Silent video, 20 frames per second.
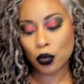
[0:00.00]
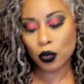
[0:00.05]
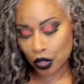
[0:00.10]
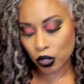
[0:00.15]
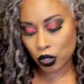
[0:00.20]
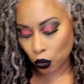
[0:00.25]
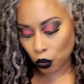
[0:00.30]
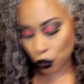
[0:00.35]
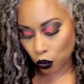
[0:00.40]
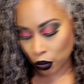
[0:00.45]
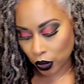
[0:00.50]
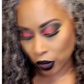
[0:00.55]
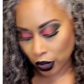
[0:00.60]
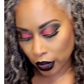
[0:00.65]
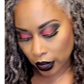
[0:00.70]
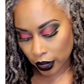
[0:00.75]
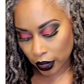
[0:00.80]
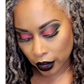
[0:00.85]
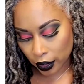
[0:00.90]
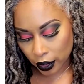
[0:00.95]
was
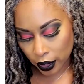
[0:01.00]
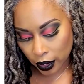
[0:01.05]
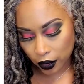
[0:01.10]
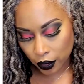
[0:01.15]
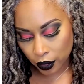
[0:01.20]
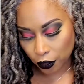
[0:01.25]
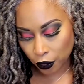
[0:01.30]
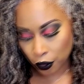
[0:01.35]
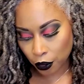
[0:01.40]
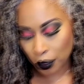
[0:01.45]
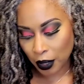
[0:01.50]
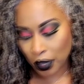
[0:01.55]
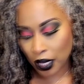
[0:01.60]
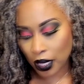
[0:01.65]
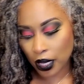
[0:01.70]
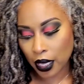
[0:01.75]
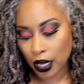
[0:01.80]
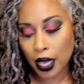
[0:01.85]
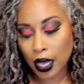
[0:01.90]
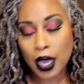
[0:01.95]
really good for
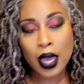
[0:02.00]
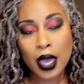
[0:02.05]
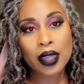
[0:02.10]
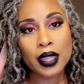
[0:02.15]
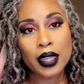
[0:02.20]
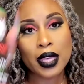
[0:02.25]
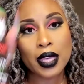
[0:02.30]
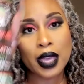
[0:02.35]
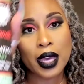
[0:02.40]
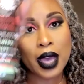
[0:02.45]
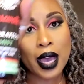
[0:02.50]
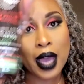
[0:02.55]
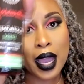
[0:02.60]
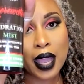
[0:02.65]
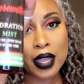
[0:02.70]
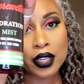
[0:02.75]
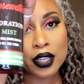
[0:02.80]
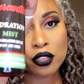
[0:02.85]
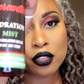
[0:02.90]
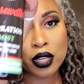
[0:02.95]
me. The
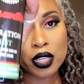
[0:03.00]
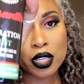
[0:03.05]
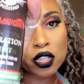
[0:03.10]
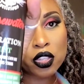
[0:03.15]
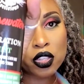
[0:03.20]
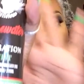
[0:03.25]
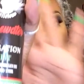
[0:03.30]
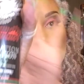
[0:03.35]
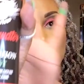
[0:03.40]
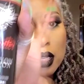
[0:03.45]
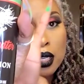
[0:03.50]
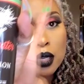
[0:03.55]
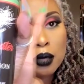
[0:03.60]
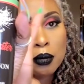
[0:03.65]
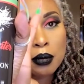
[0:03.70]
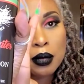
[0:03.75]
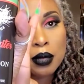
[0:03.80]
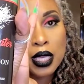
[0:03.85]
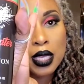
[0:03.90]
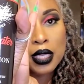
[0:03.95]
hydration
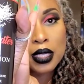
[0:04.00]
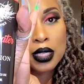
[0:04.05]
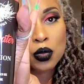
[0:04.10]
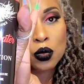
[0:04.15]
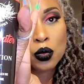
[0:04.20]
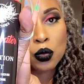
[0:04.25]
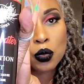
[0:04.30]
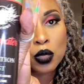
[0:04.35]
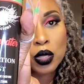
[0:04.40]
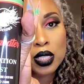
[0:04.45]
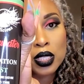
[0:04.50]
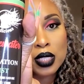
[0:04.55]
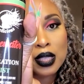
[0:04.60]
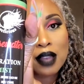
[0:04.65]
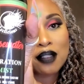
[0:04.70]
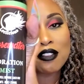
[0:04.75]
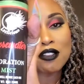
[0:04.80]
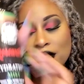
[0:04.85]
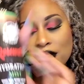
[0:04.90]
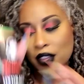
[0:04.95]
mist was
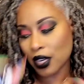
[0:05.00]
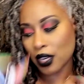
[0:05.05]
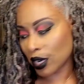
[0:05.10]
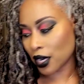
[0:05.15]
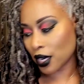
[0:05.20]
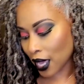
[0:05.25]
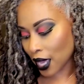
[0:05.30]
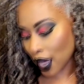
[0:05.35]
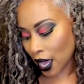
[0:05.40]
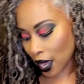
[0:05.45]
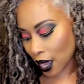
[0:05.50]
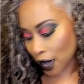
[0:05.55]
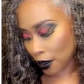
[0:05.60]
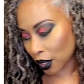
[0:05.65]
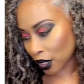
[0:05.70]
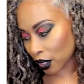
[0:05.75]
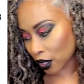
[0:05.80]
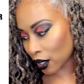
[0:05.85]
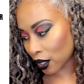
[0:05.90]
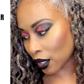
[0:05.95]

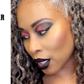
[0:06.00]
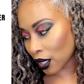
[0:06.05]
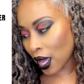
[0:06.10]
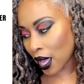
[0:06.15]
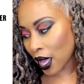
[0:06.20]
phenomenal.